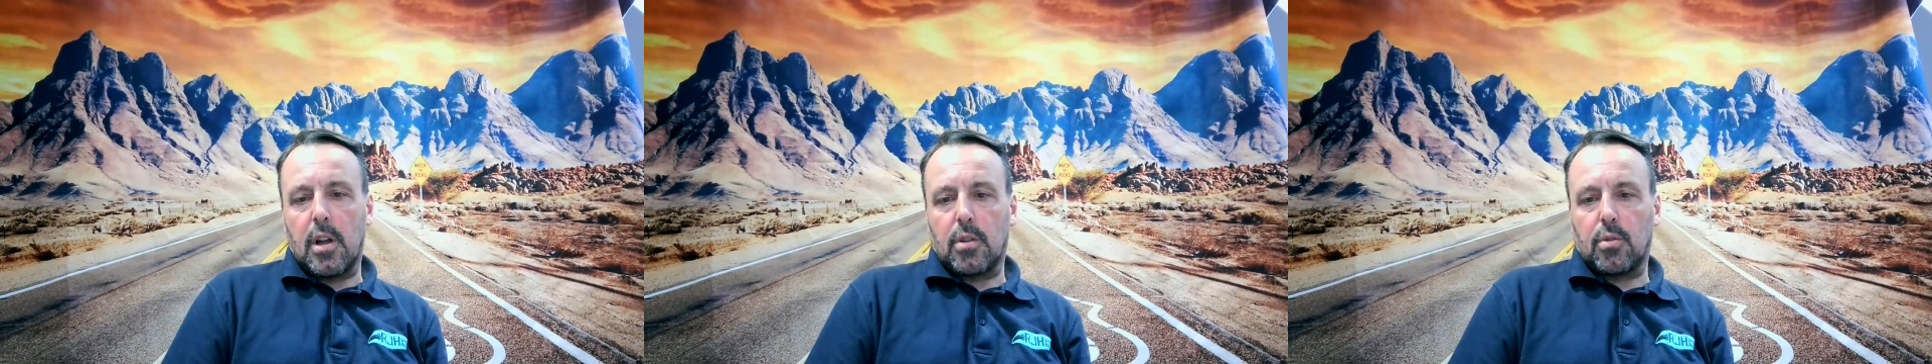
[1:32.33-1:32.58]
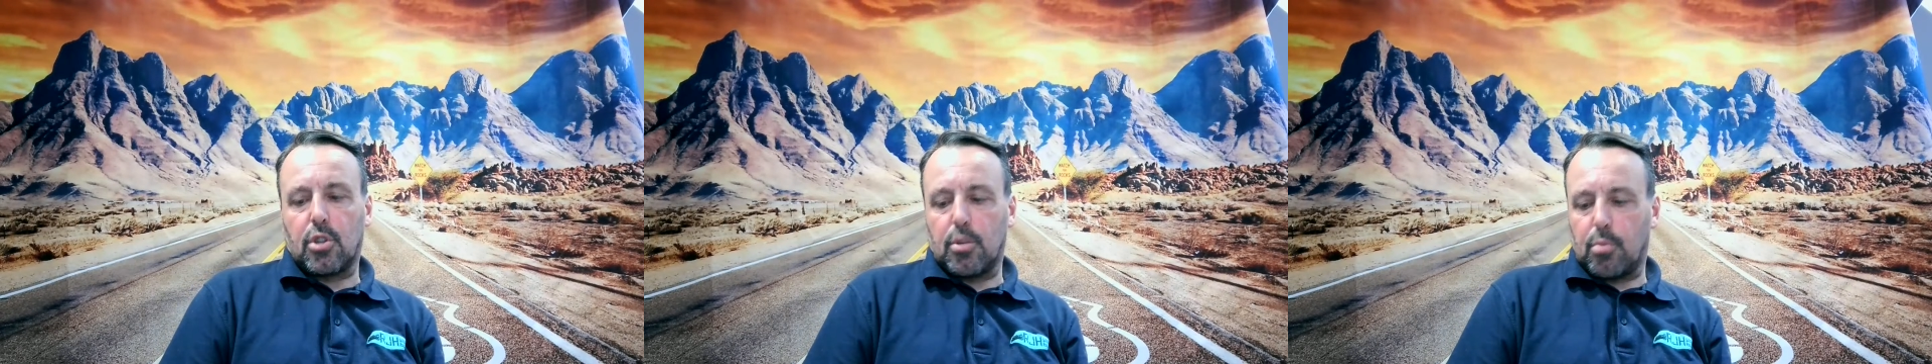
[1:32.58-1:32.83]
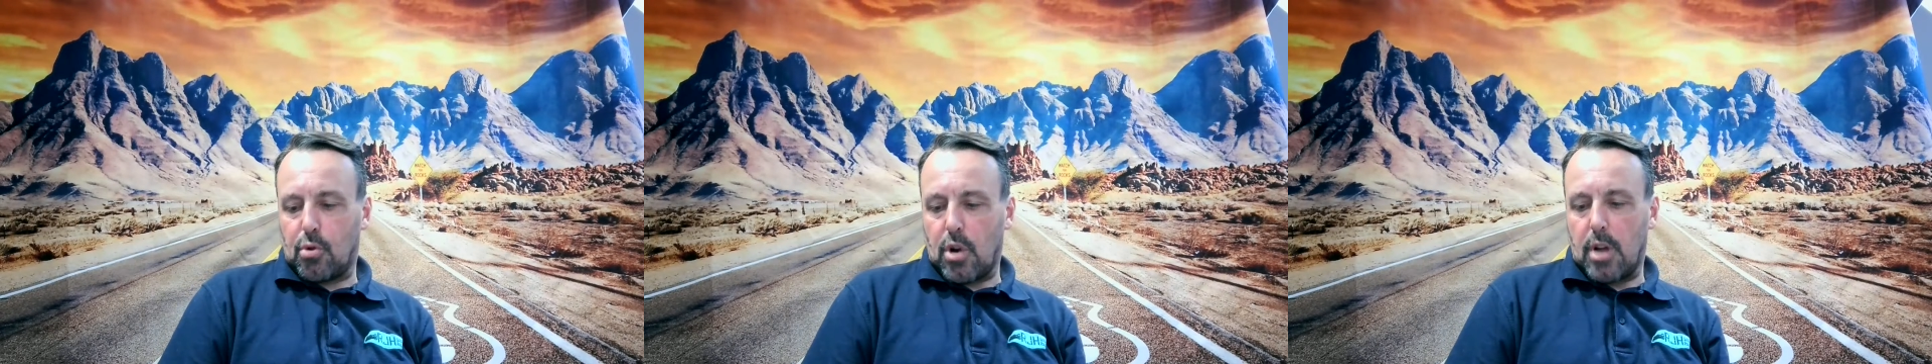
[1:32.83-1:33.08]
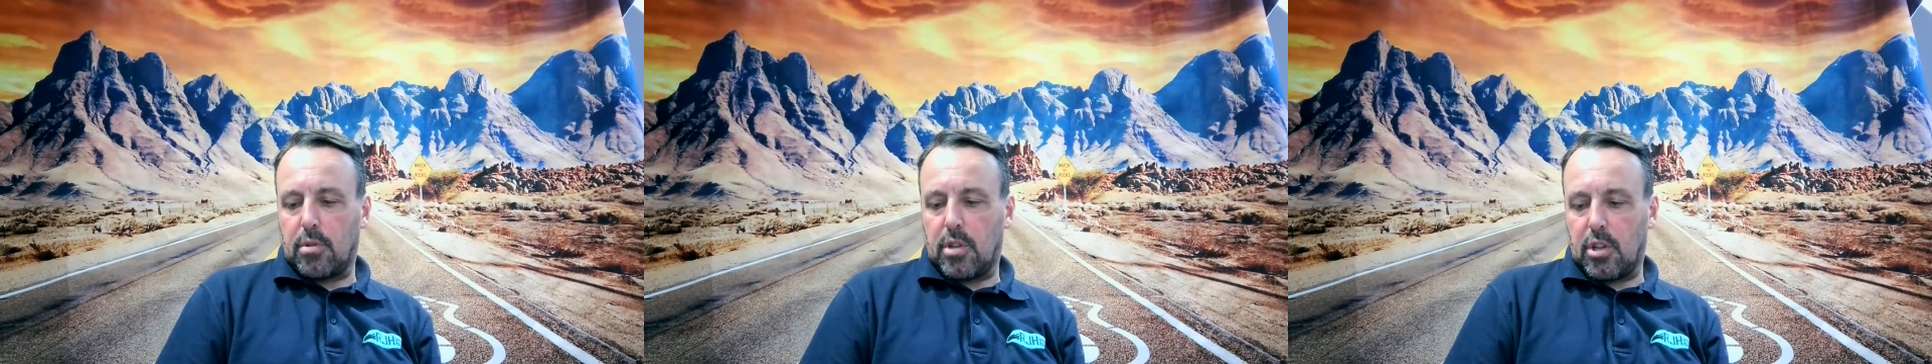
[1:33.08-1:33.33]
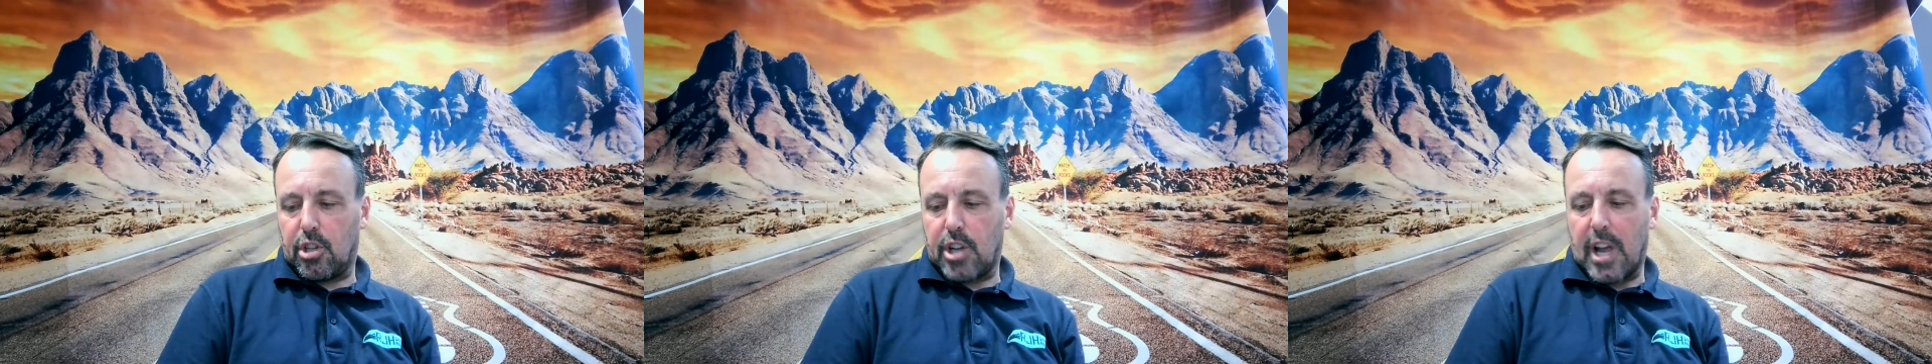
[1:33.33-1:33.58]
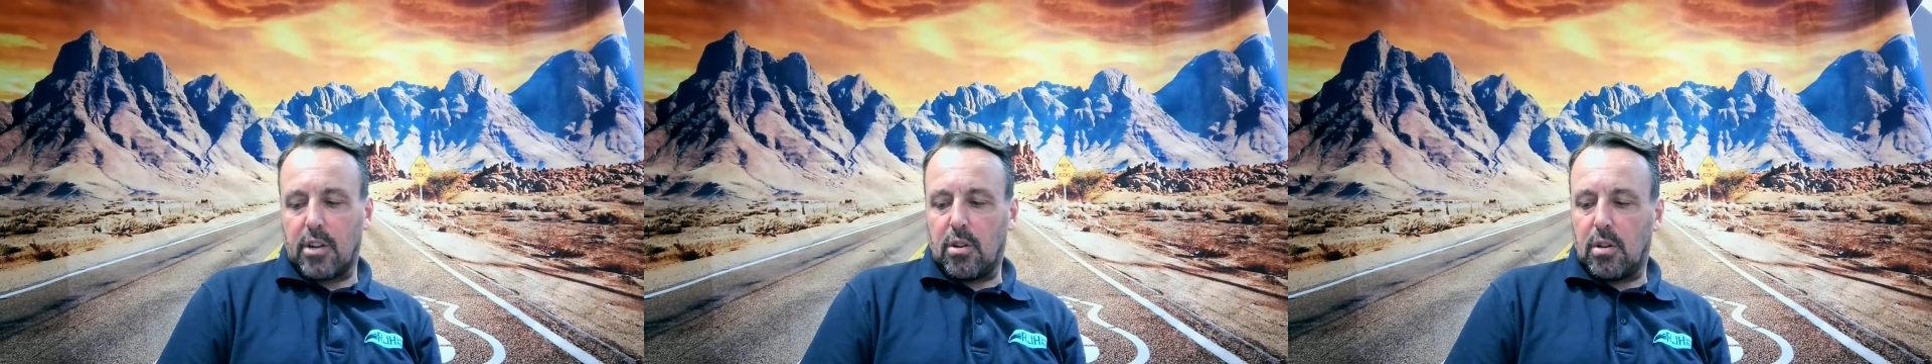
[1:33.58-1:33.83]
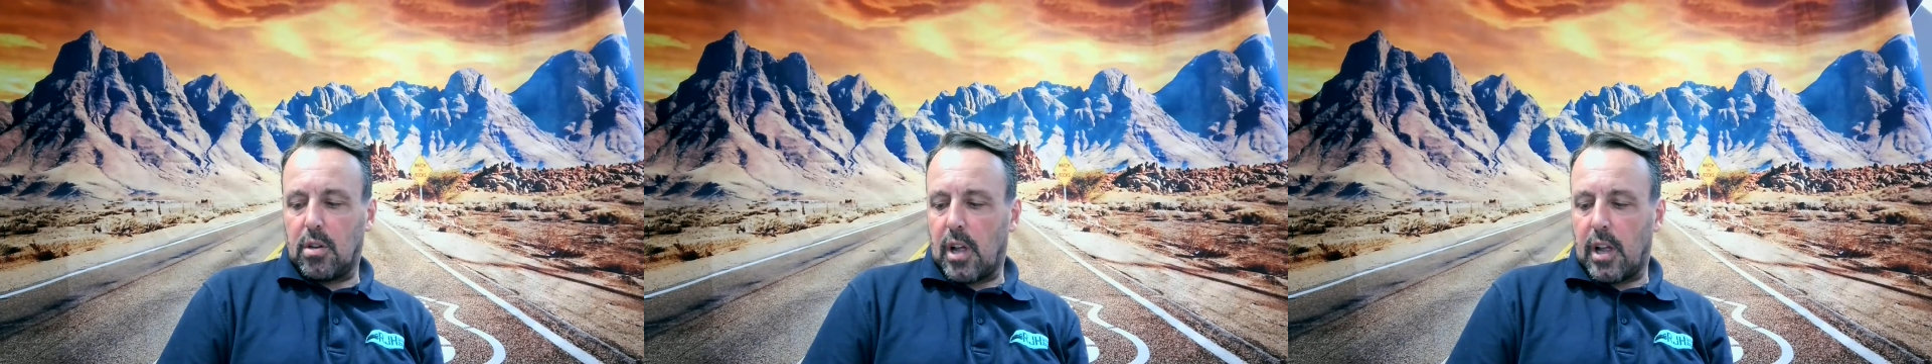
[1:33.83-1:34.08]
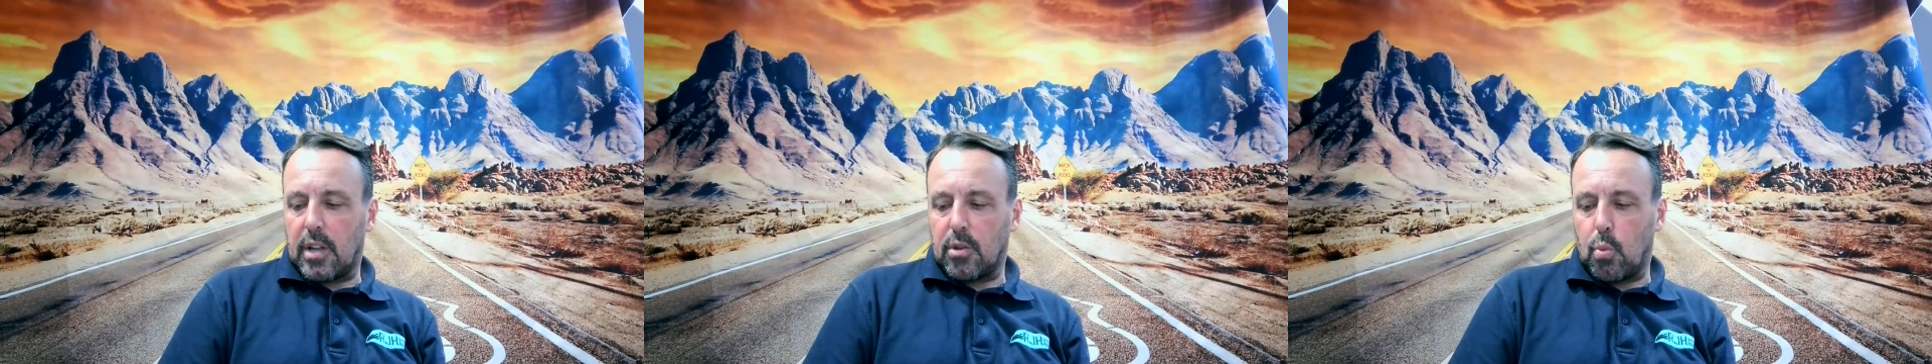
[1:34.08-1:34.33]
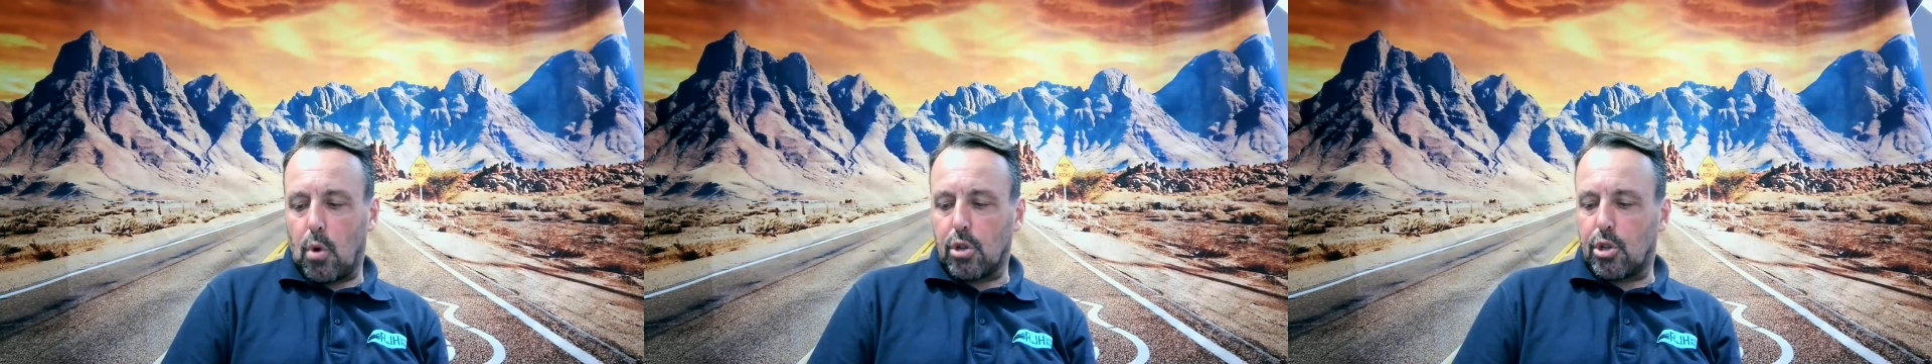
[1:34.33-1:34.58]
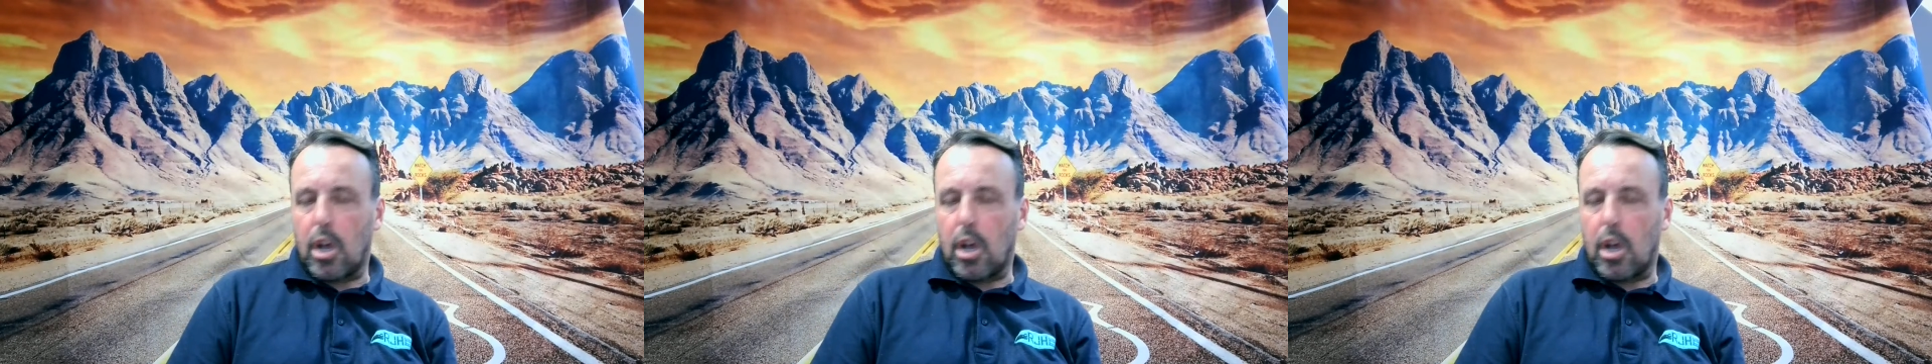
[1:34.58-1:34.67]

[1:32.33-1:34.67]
subscribed to the channel and watch